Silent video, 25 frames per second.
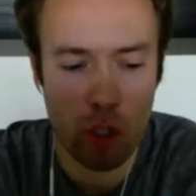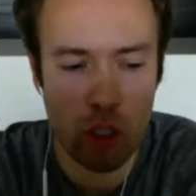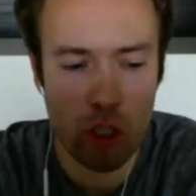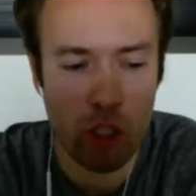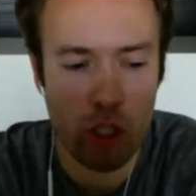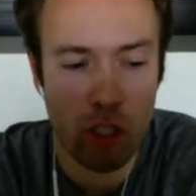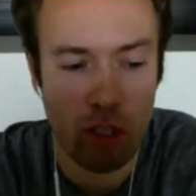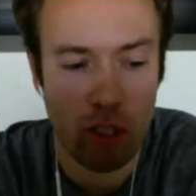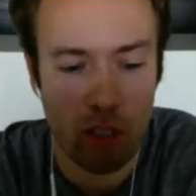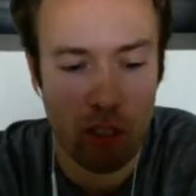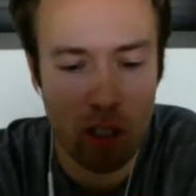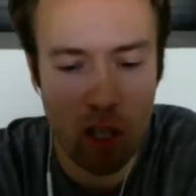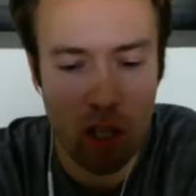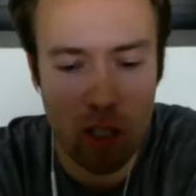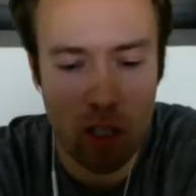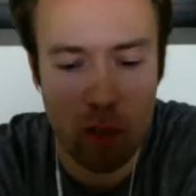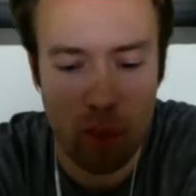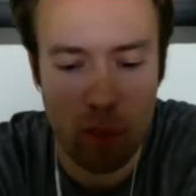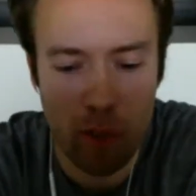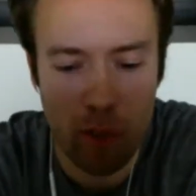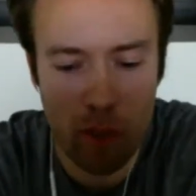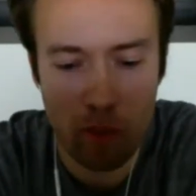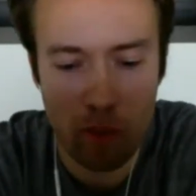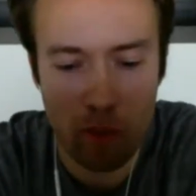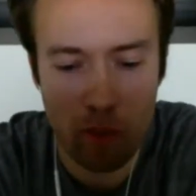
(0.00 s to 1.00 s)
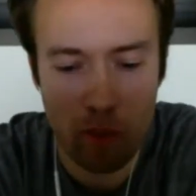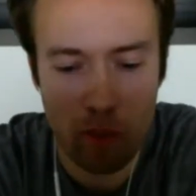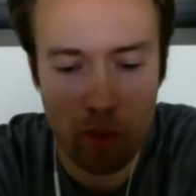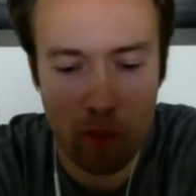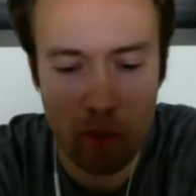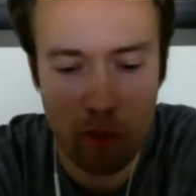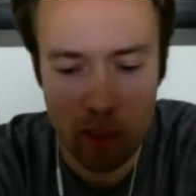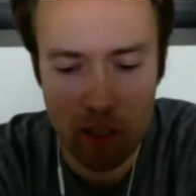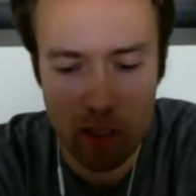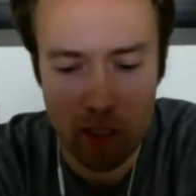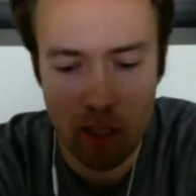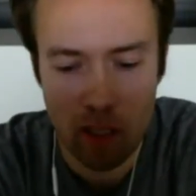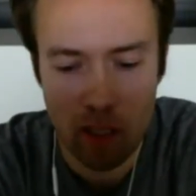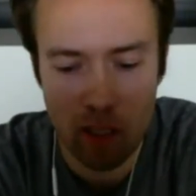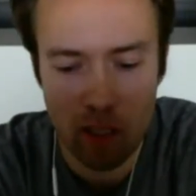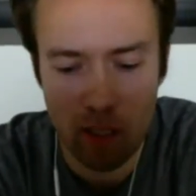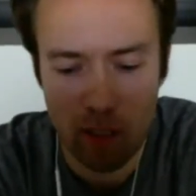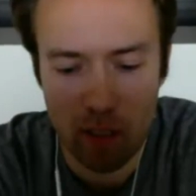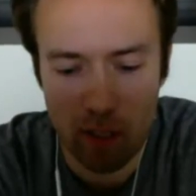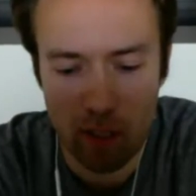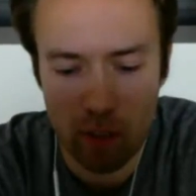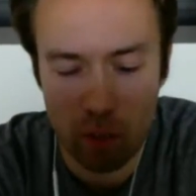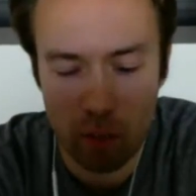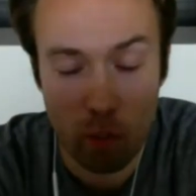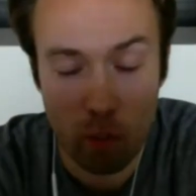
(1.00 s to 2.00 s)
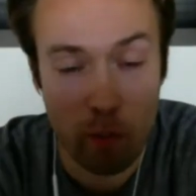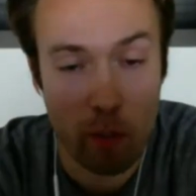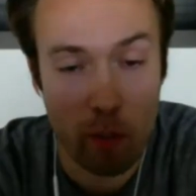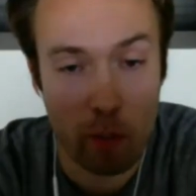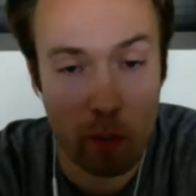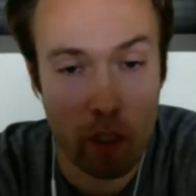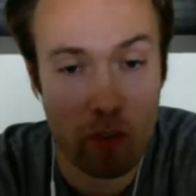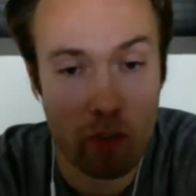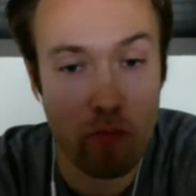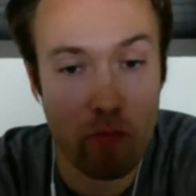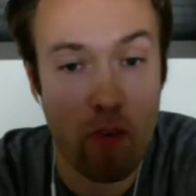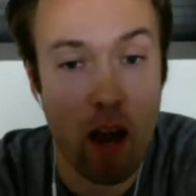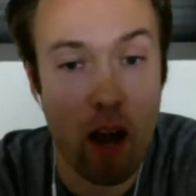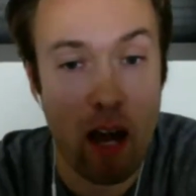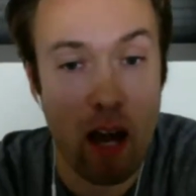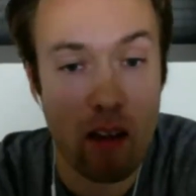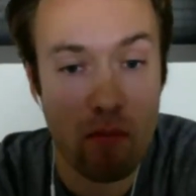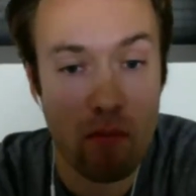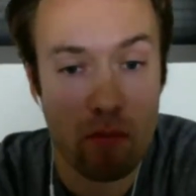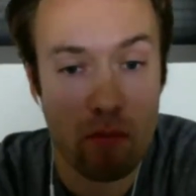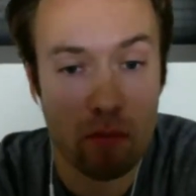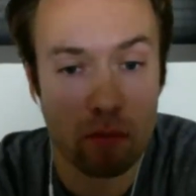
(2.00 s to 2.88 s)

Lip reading: on the cusp of releasing Ruby on Rails 5,